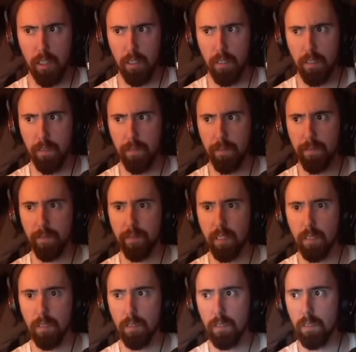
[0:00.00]

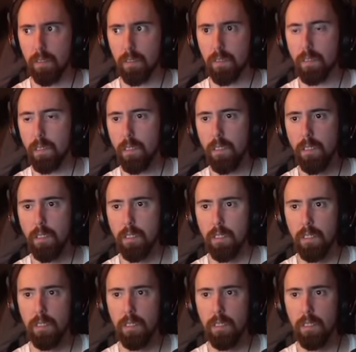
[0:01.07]
(no one is talking)